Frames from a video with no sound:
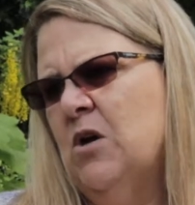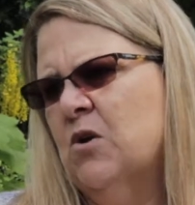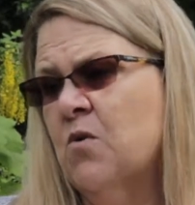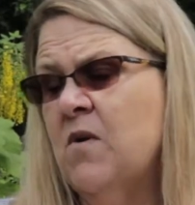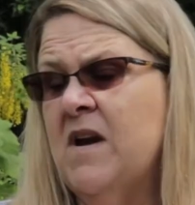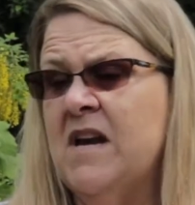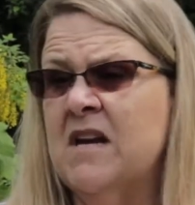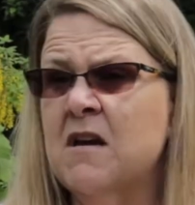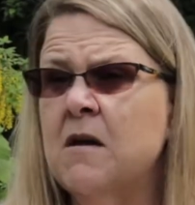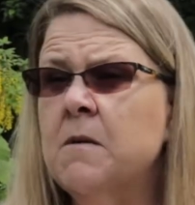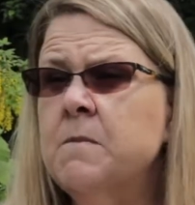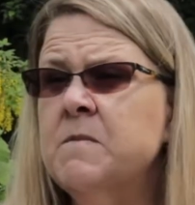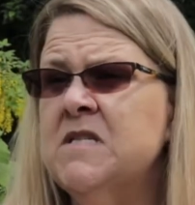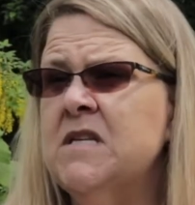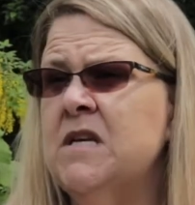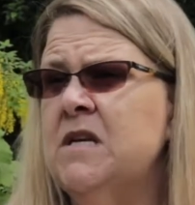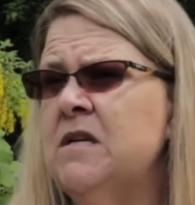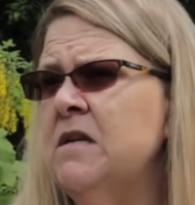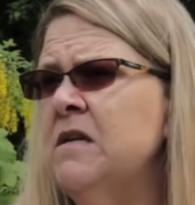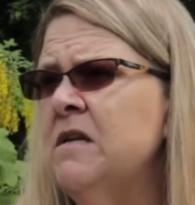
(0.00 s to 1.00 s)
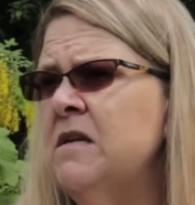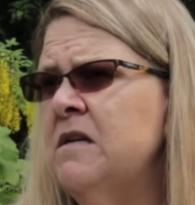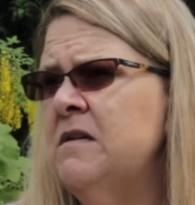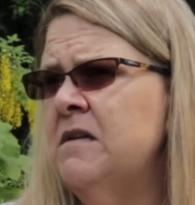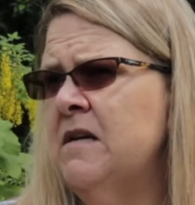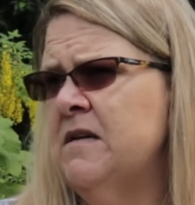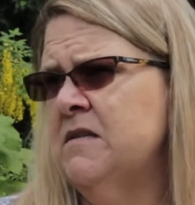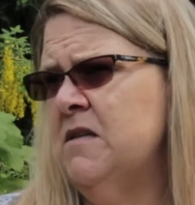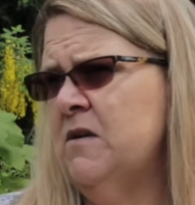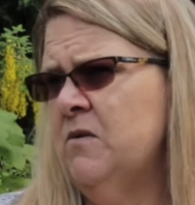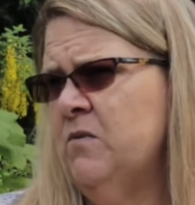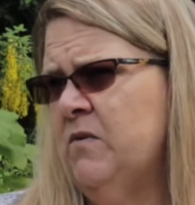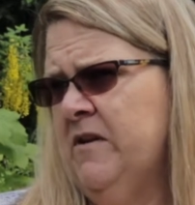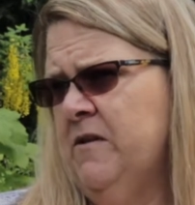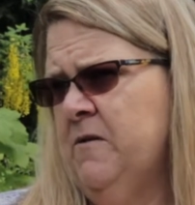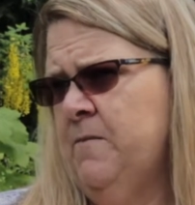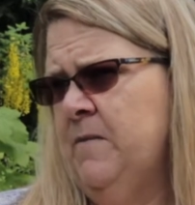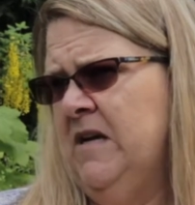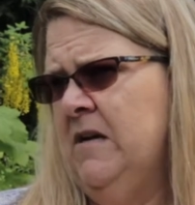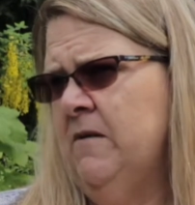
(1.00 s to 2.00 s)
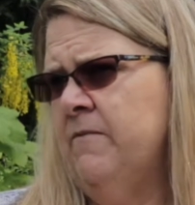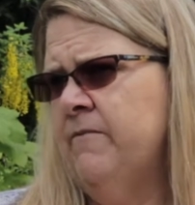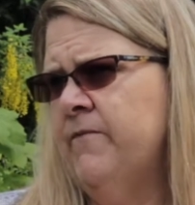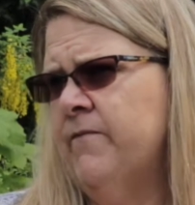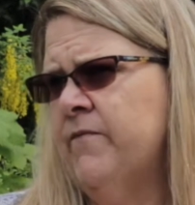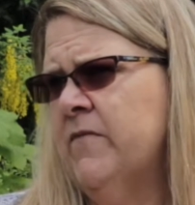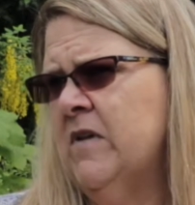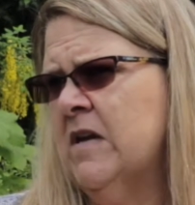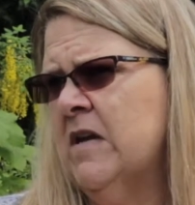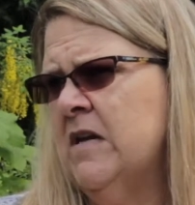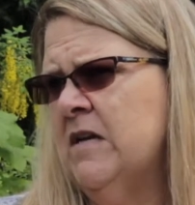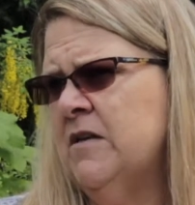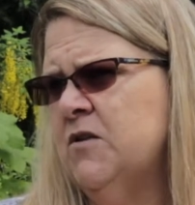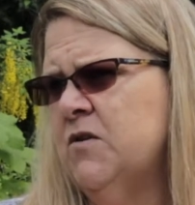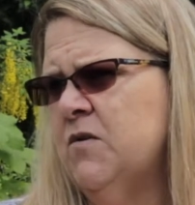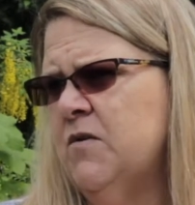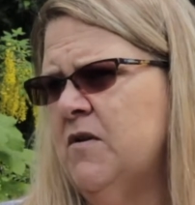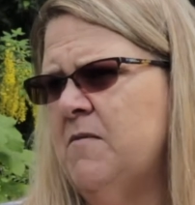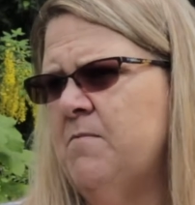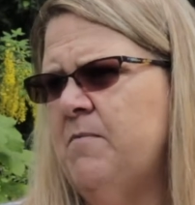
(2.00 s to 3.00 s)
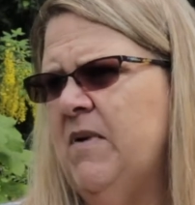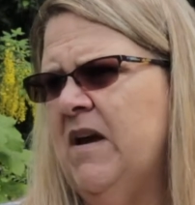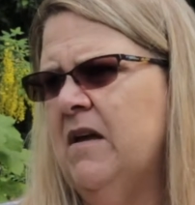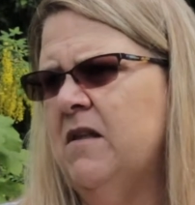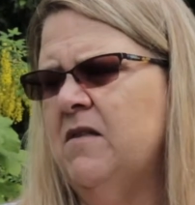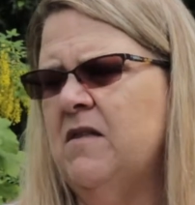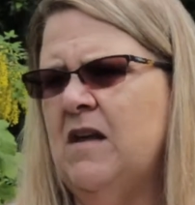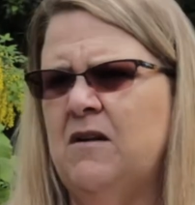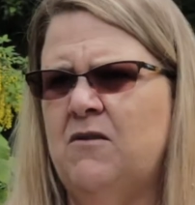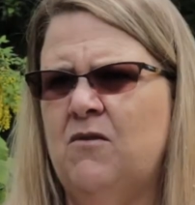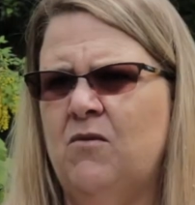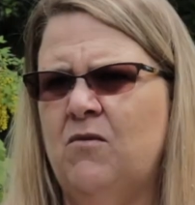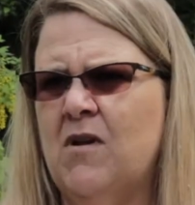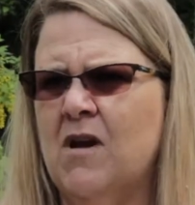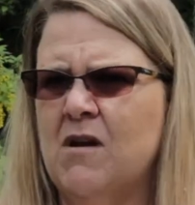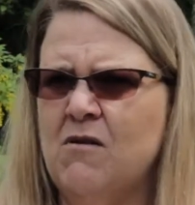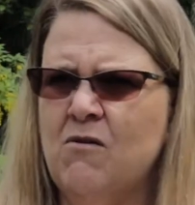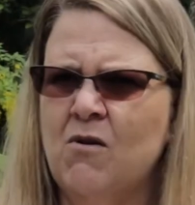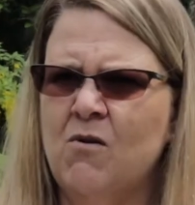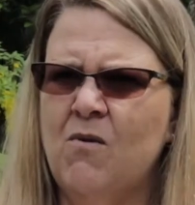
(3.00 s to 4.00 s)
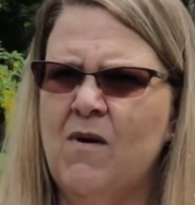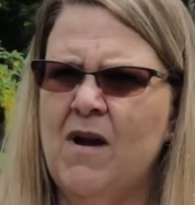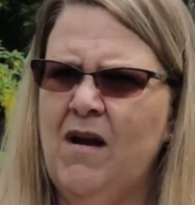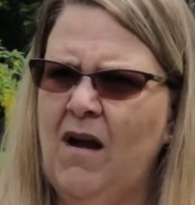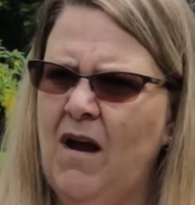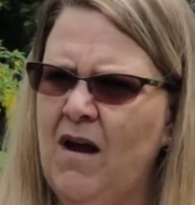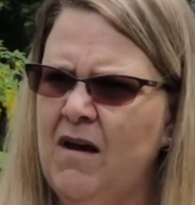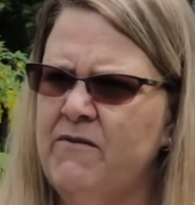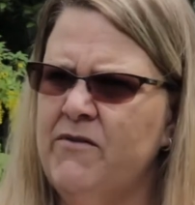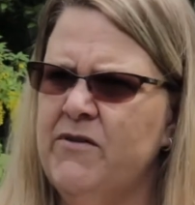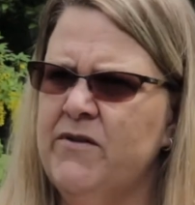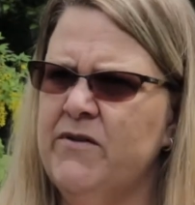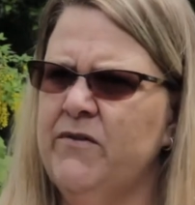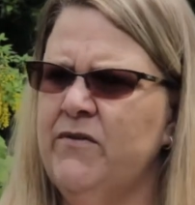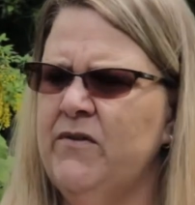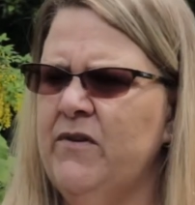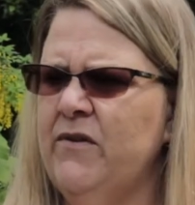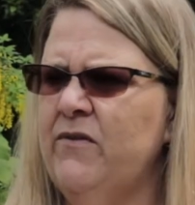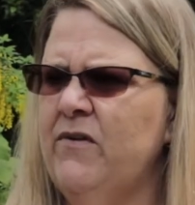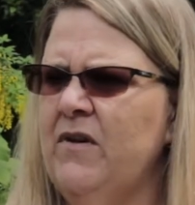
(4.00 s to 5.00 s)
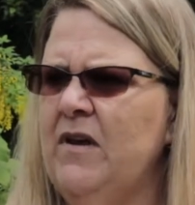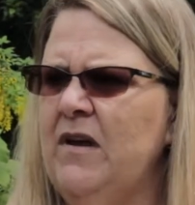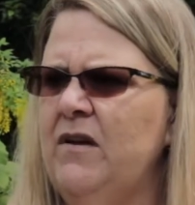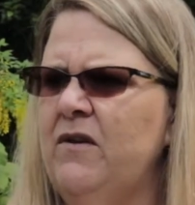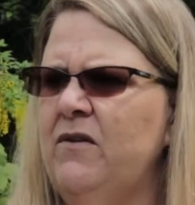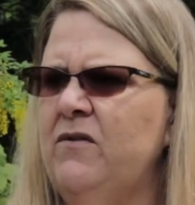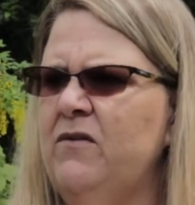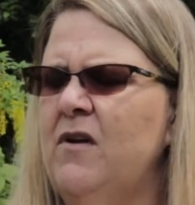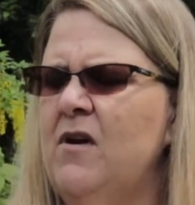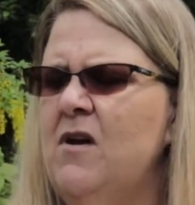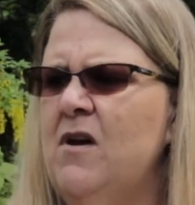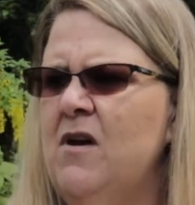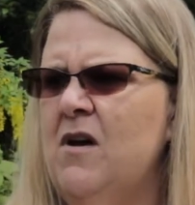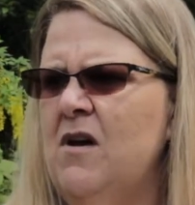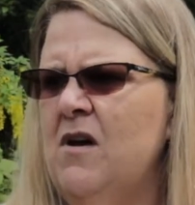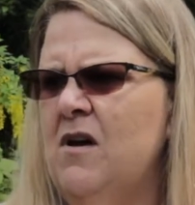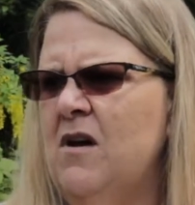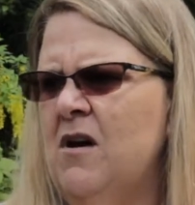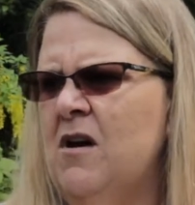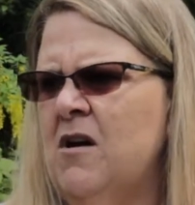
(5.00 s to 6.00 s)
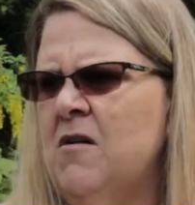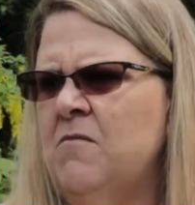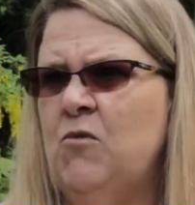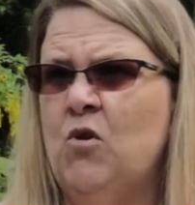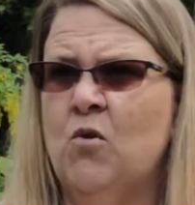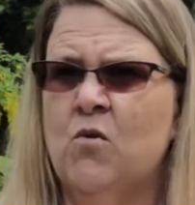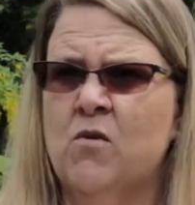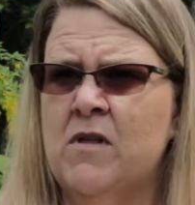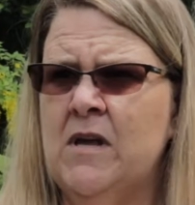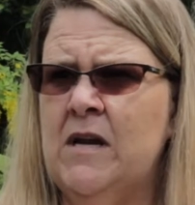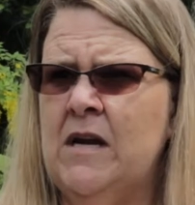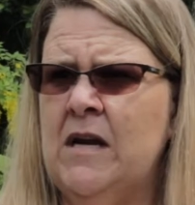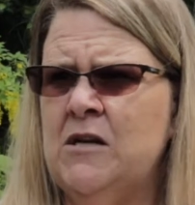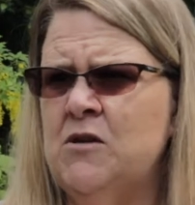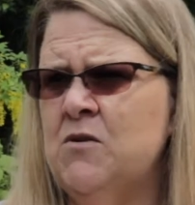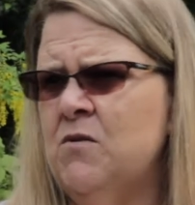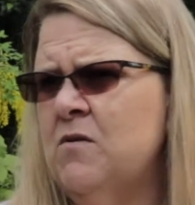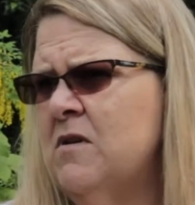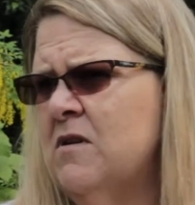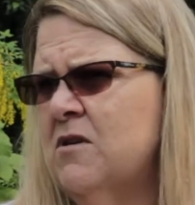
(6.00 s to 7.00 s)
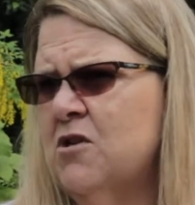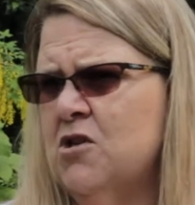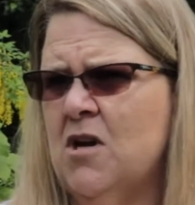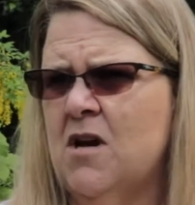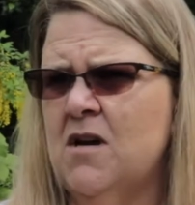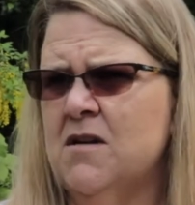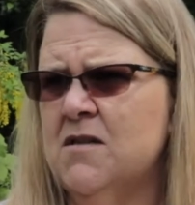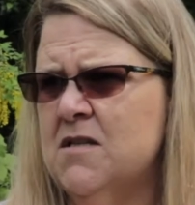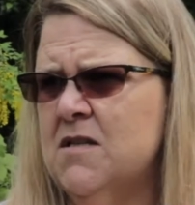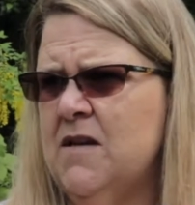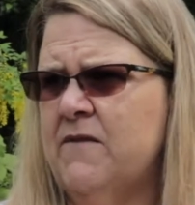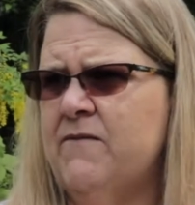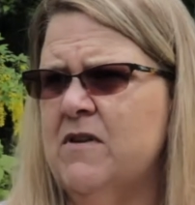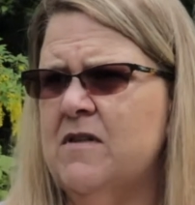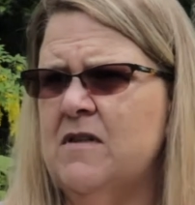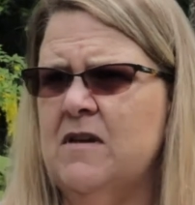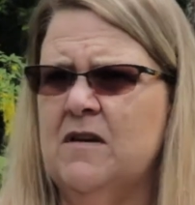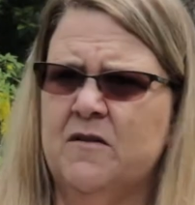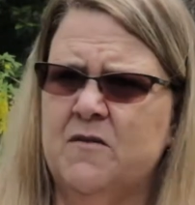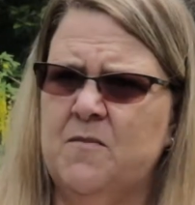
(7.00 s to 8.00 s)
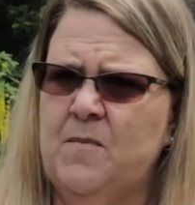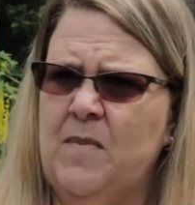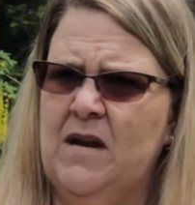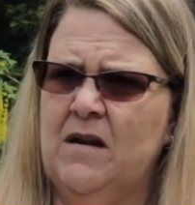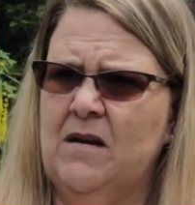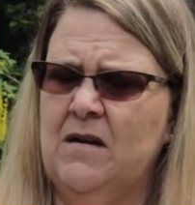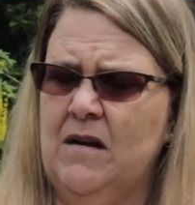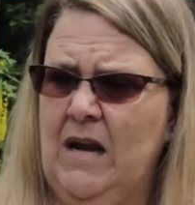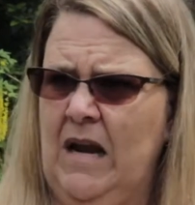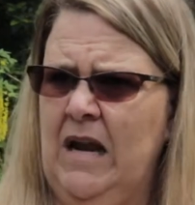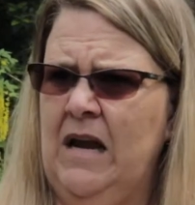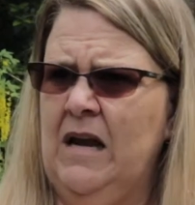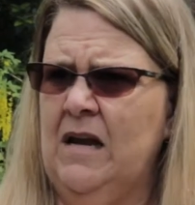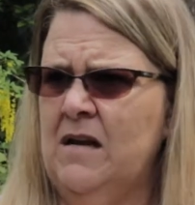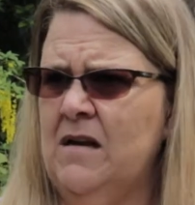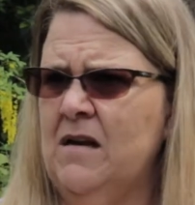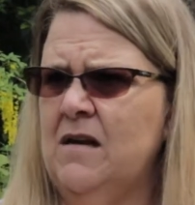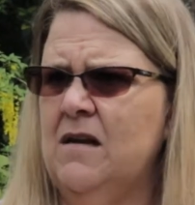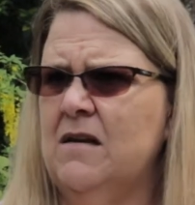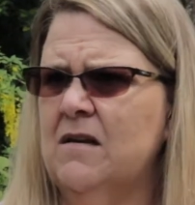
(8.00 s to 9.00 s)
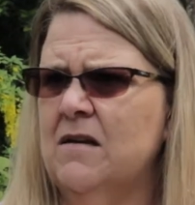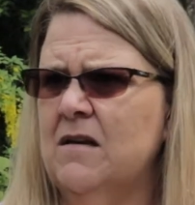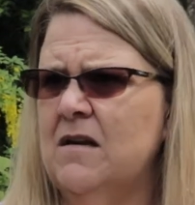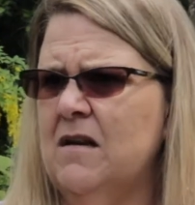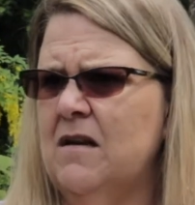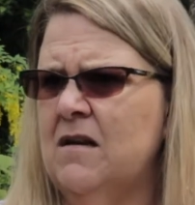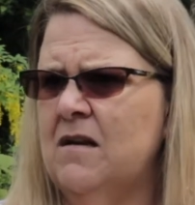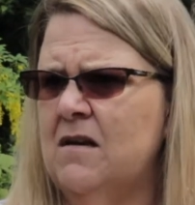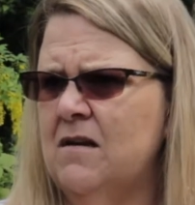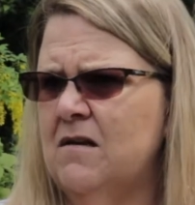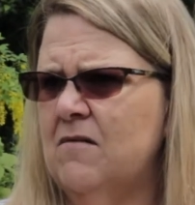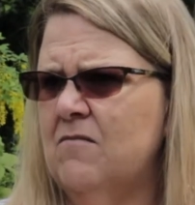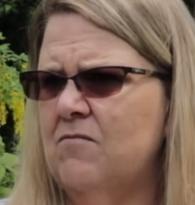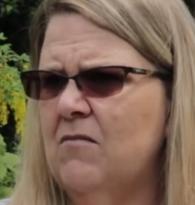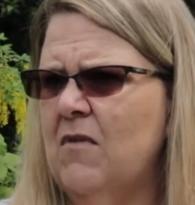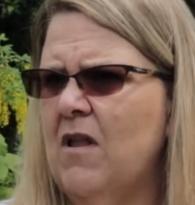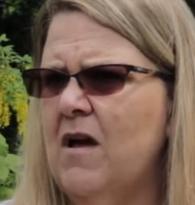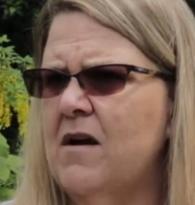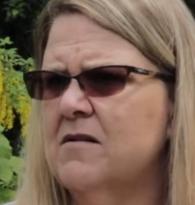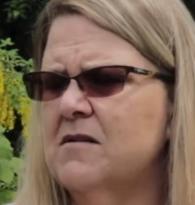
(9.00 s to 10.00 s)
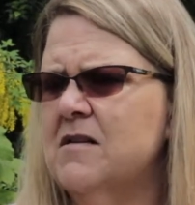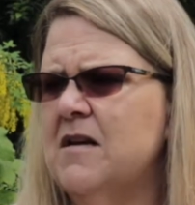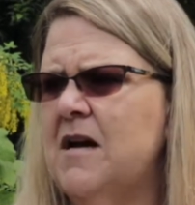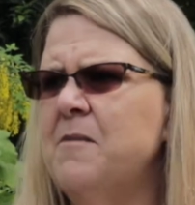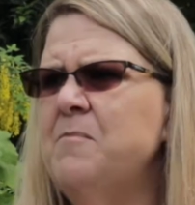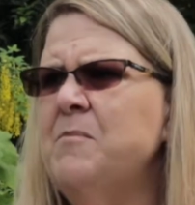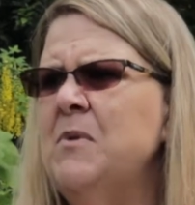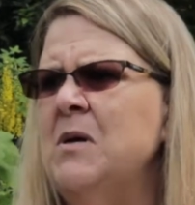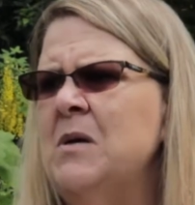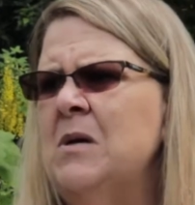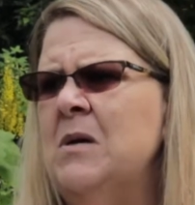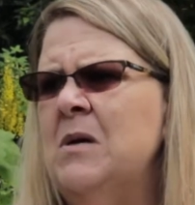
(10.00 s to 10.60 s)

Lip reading: Craig comes in and he does it with me. The kids are in bed. They do not know I have this disease, nor that I do the shots. Everything's been hidden and locked up.